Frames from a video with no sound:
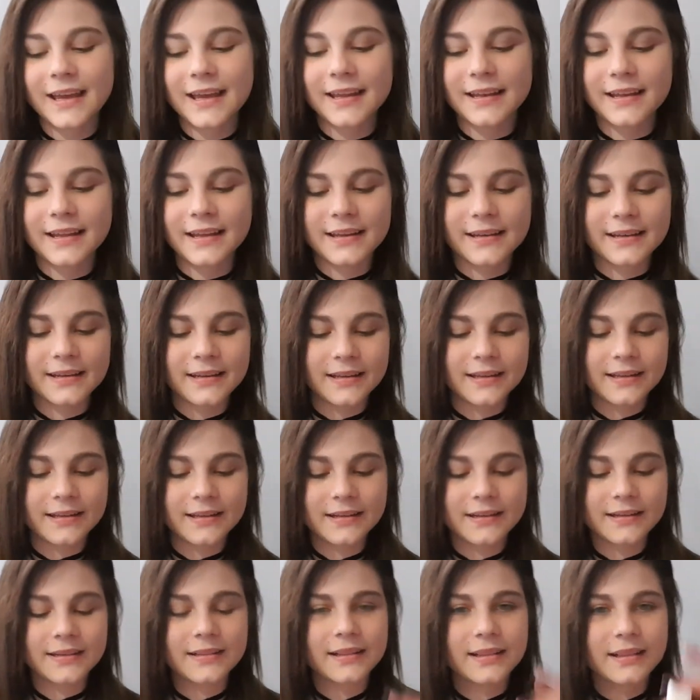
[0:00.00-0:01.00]
and then
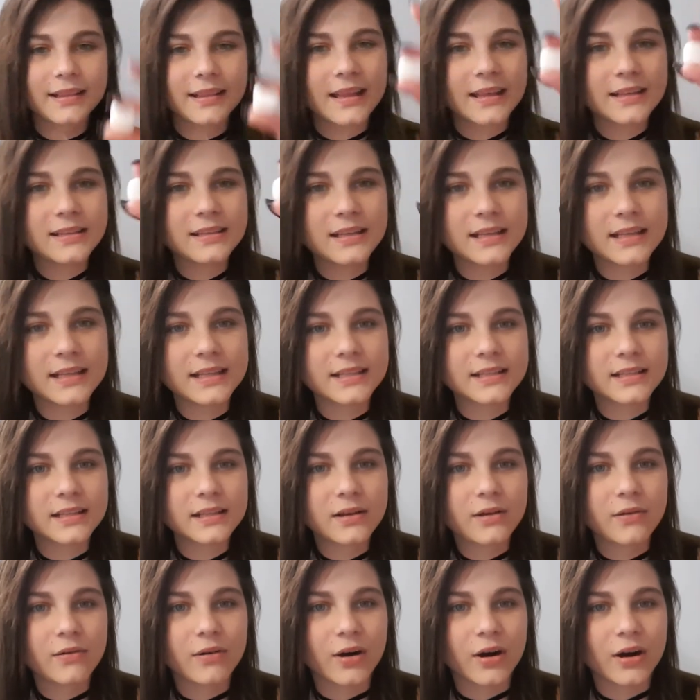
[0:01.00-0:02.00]
this is
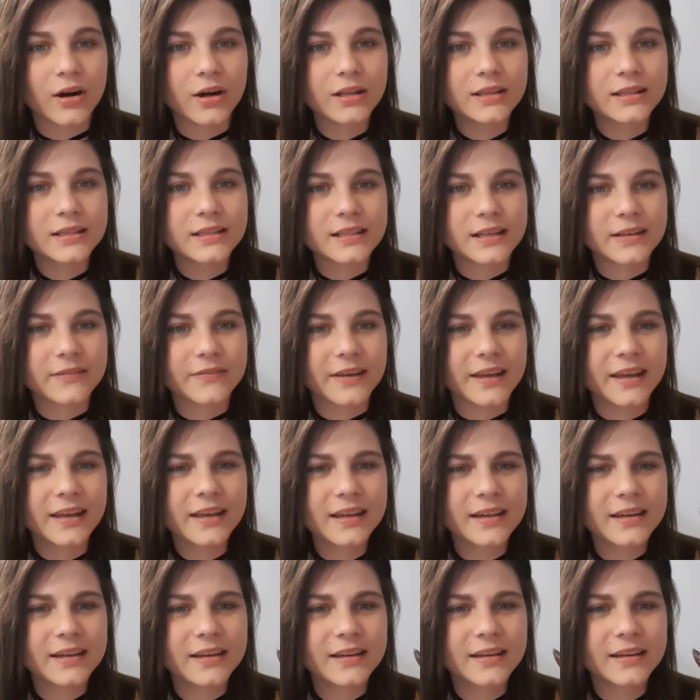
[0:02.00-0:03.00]
quartz, I
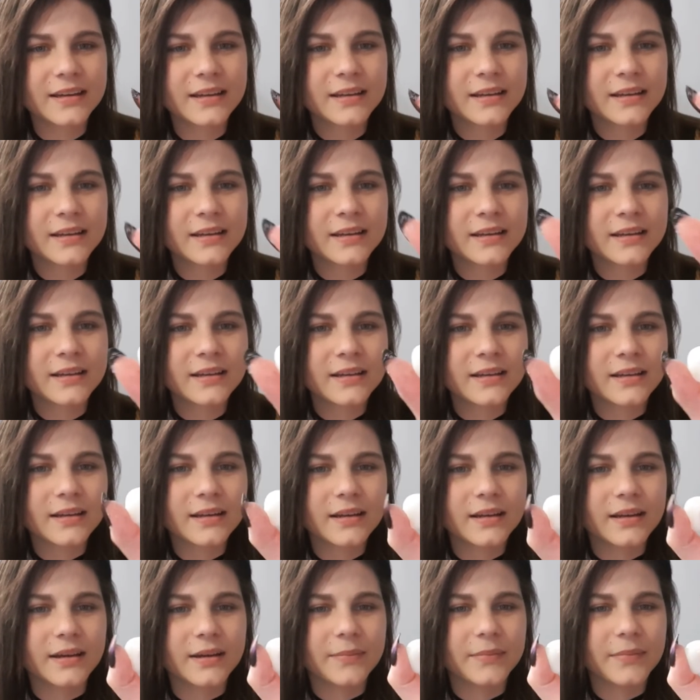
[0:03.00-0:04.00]
think.
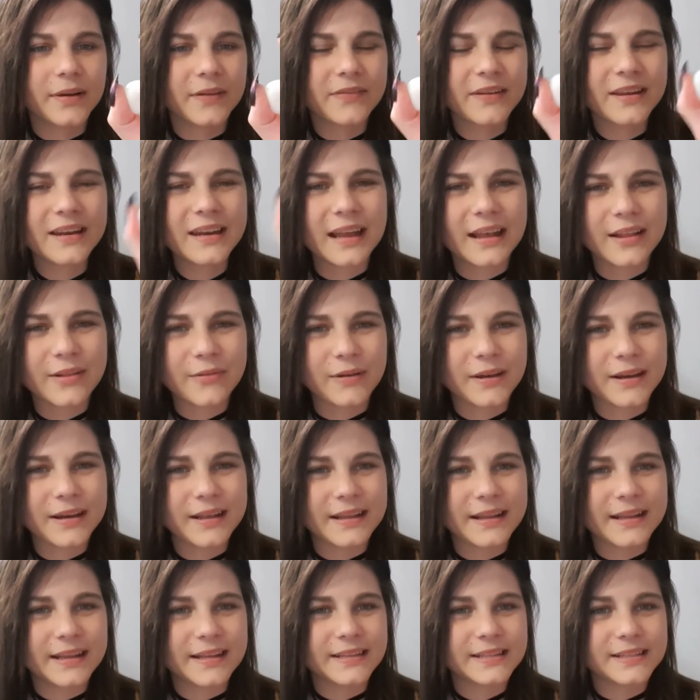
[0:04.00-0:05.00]
Um, I think that's what
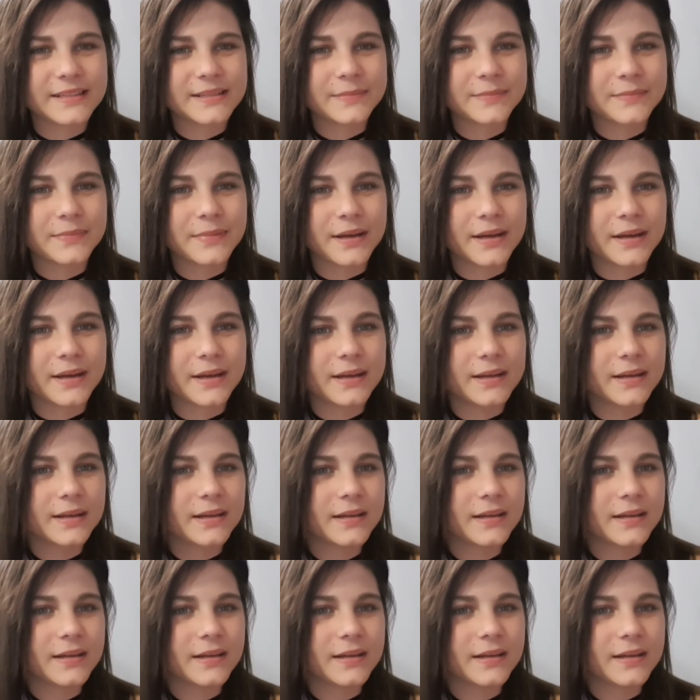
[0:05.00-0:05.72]
it is, but